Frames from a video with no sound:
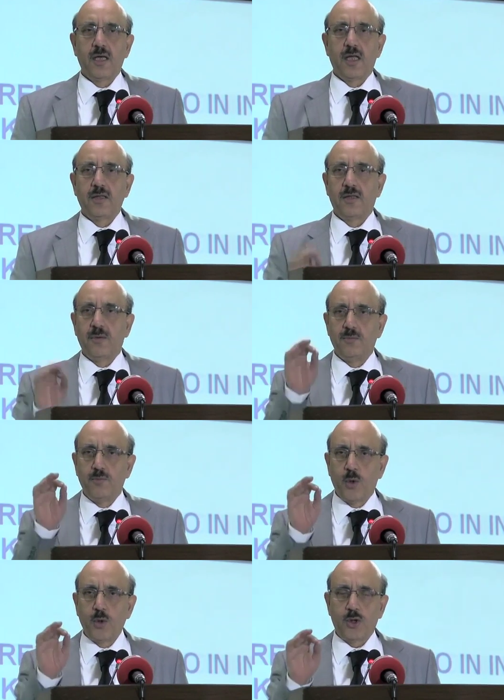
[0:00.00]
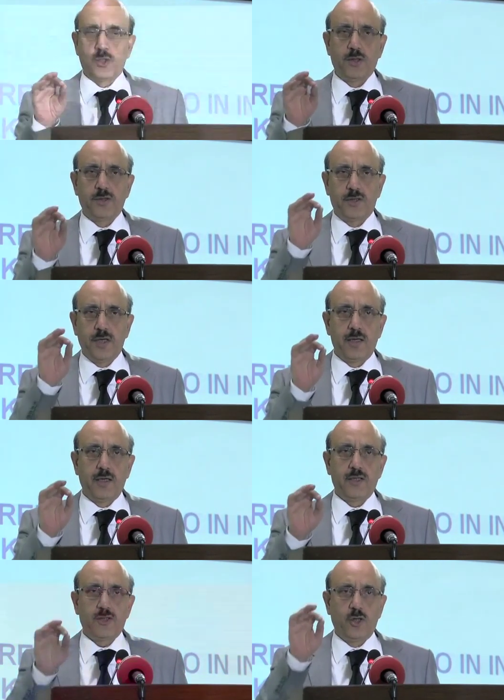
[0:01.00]
the most
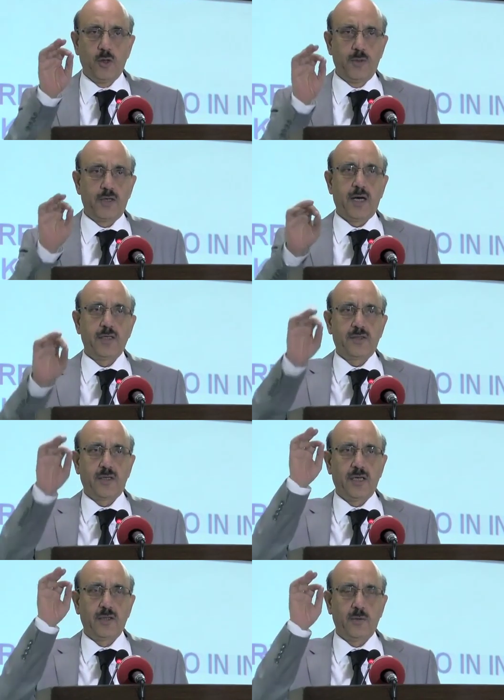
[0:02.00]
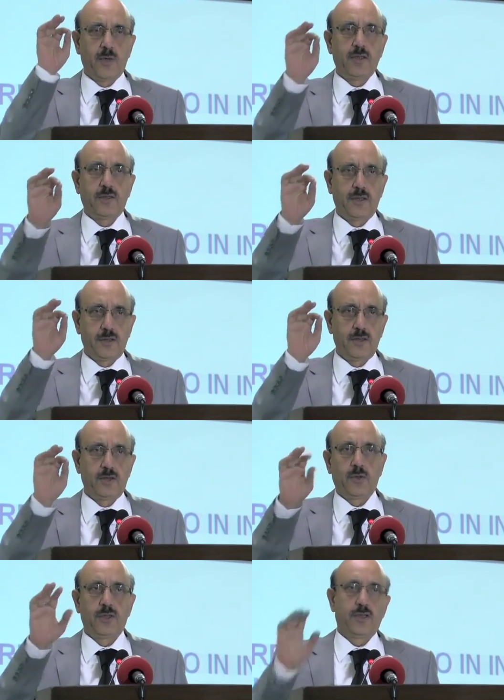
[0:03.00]
serious human rights and humanitarian
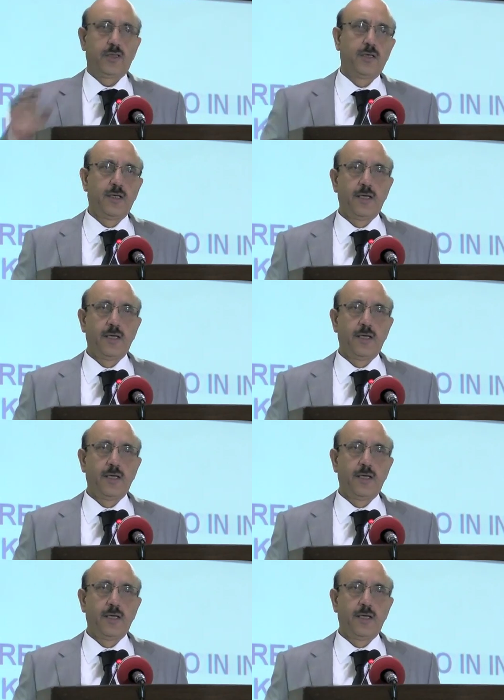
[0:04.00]
situation